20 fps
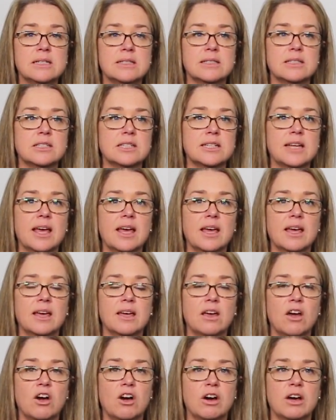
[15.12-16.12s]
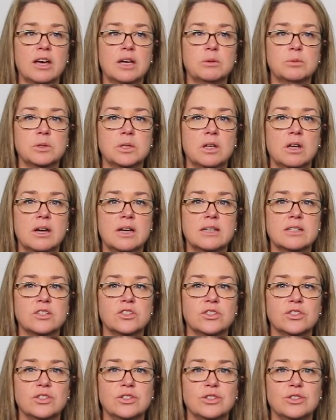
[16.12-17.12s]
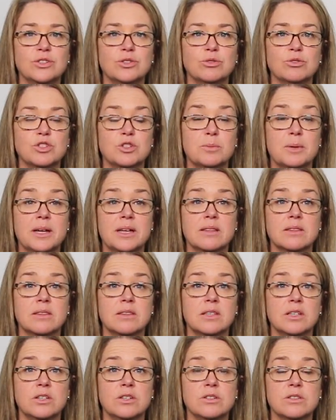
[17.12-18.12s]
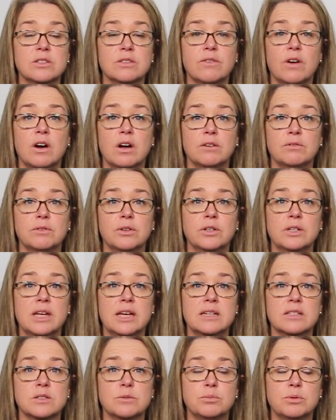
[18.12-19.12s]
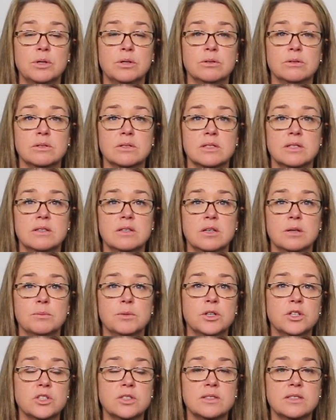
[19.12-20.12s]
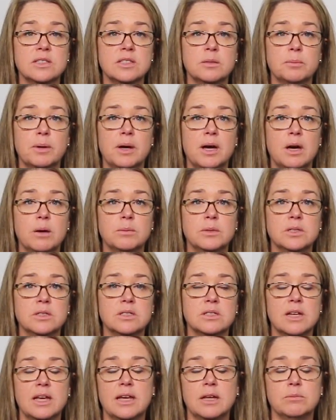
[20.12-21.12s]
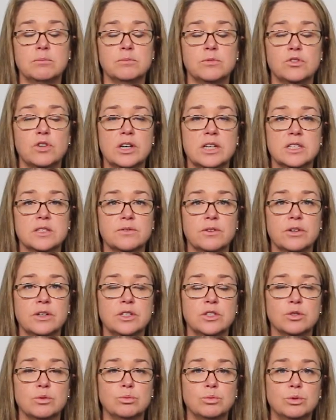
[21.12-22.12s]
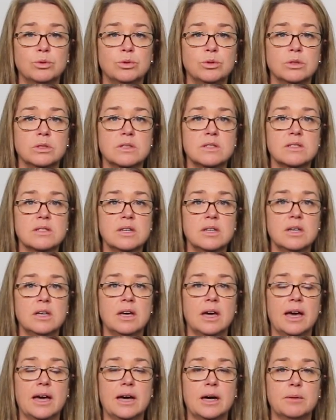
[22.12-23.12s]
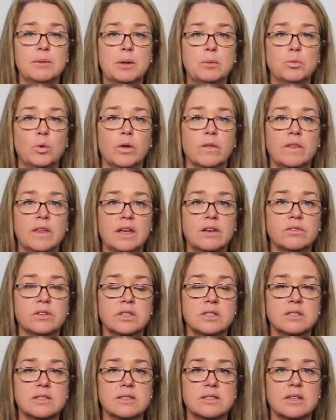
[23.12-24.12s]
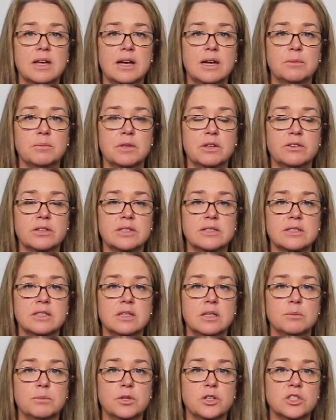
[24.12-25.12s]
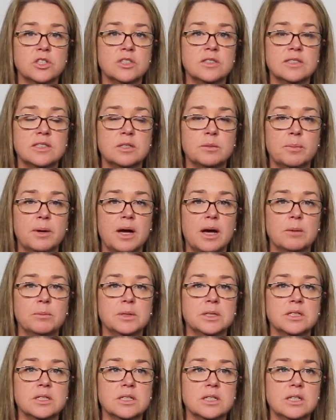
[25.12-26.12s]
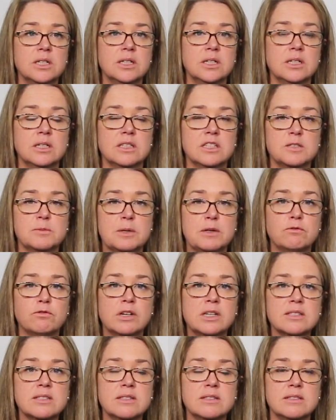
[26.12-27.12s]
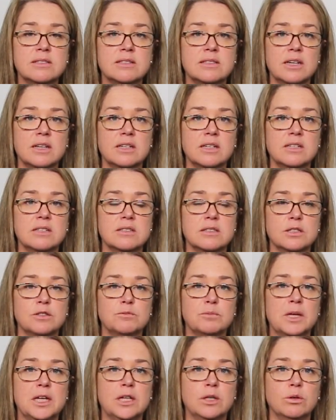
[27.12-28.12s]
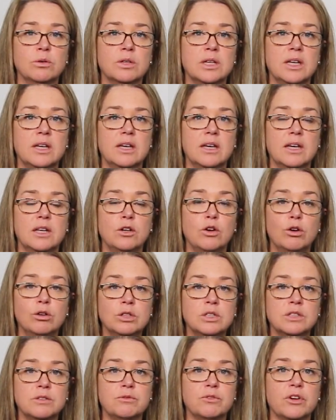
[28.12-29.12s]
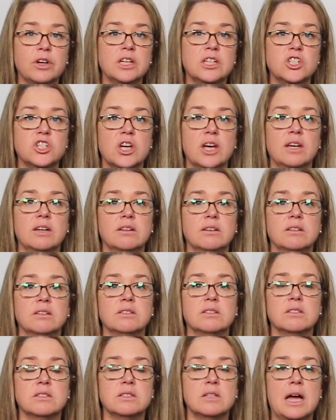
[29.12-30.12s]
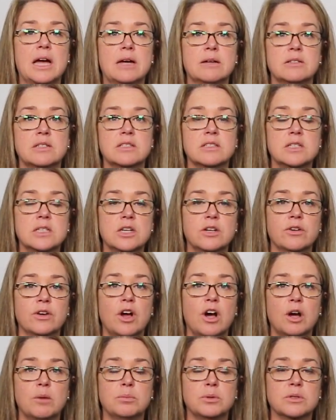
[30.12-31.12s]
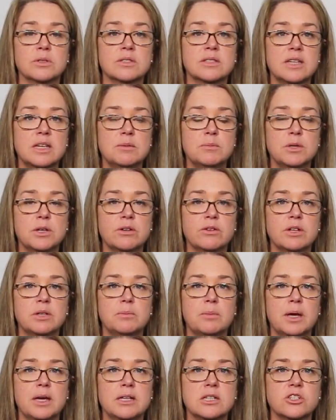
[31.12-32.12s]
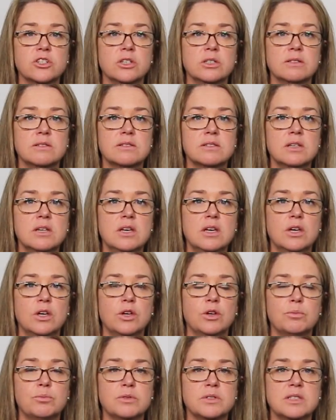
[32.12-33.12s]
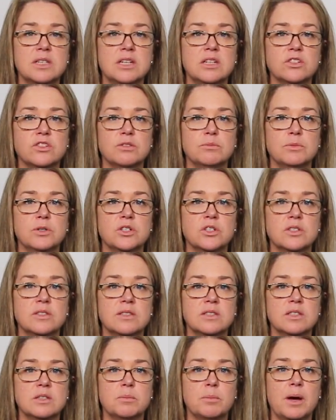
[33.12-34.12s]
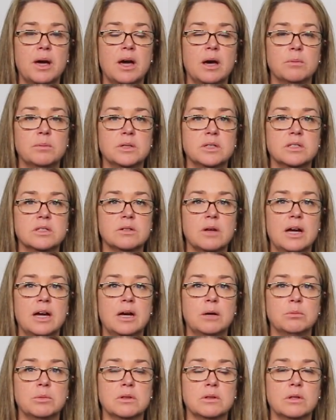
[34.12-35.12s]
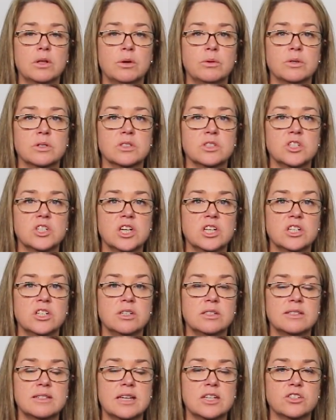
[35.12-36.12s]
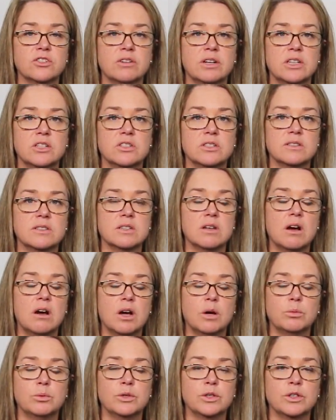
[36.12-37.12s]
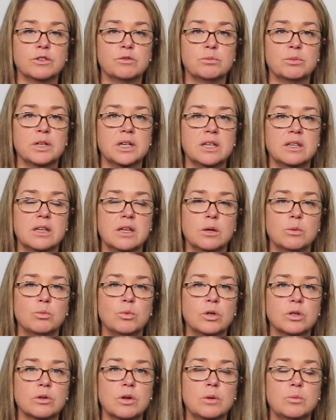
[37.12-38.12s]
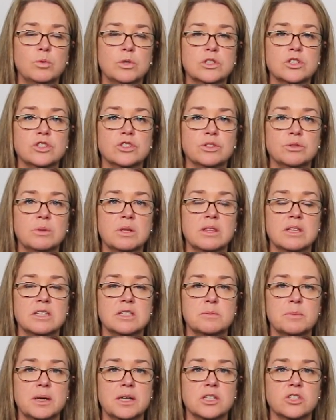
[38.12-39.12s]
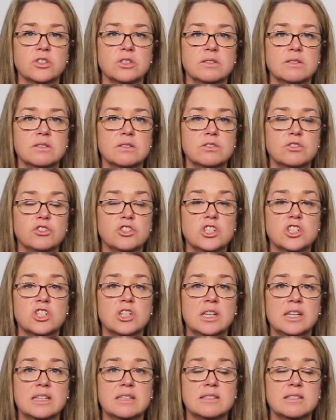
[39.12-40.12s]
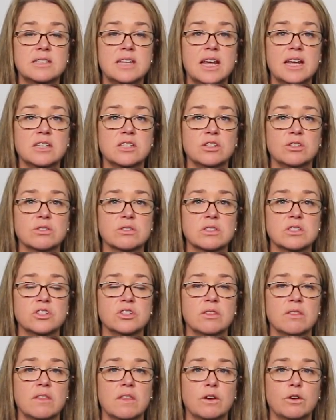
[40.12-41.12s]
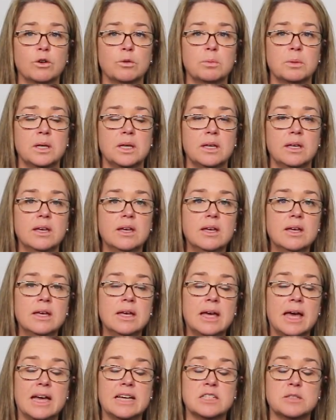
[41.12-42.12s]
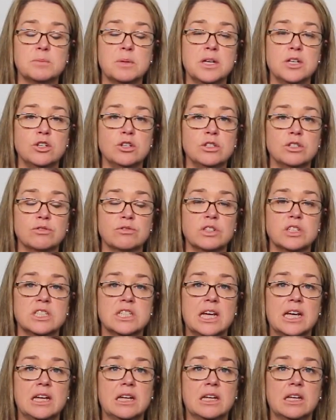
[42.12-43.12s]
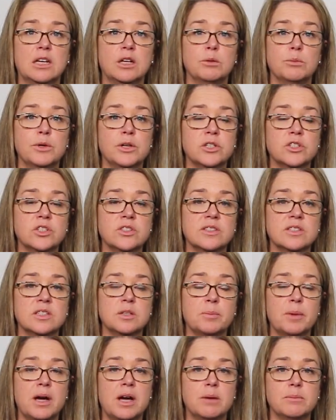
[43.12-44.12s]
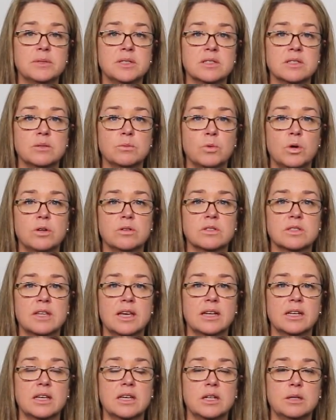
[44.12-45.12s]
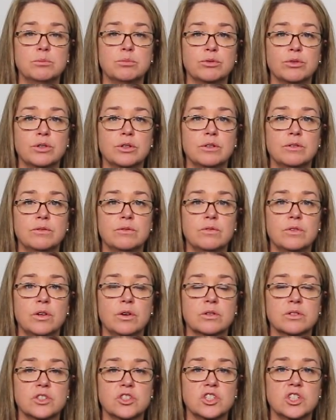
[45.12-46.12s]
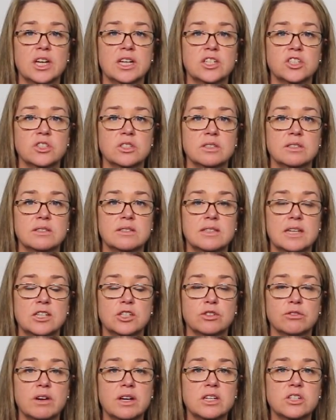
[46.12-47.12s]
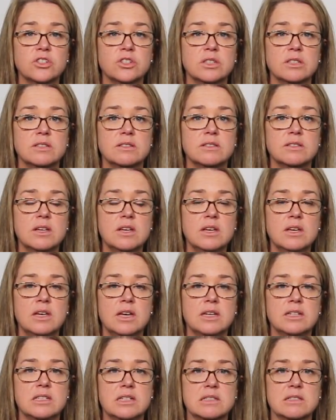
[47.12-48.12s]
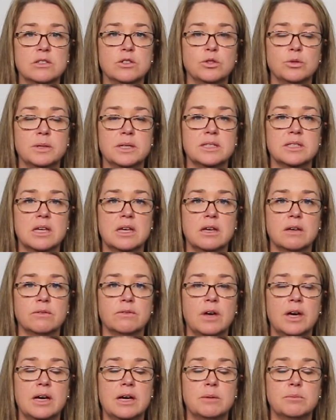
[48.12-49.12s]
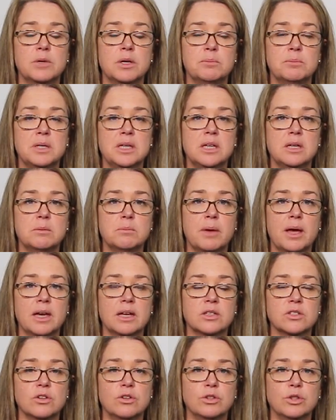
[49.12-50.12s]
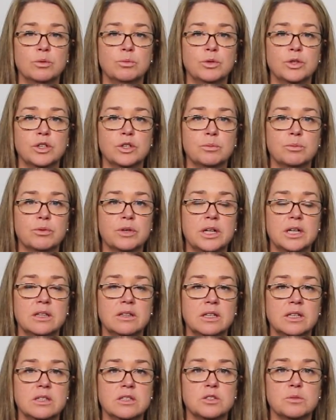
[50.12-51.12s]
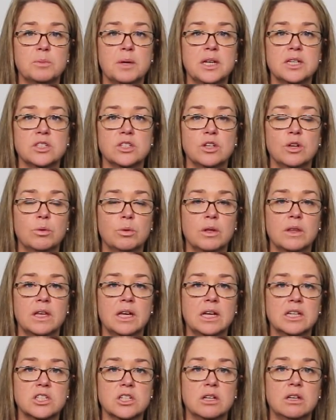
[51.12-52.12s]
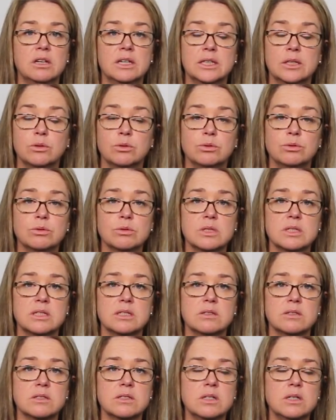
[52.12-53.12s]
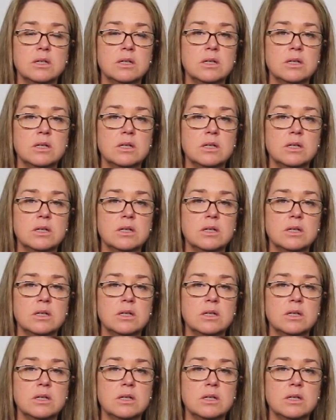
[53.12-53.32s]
So today I would like to talk to you about the use of high flow nasal prongs in the emergency department and transferring to wards and what the evidence there is in the emergency department. There's been recent studies that have been looking at non-differentiated dyspnea and hypoxemia in patients who present to emergency department with low oxygen saturations and high work of breathing, and what to do with these patients. Traditionally, standard oxygen therapy has been used routinely in emergency departments, and whilst that can improve the oxygenation saturations, it doesn't always have a big impact on the work of breathing depending on what the underlying cause is.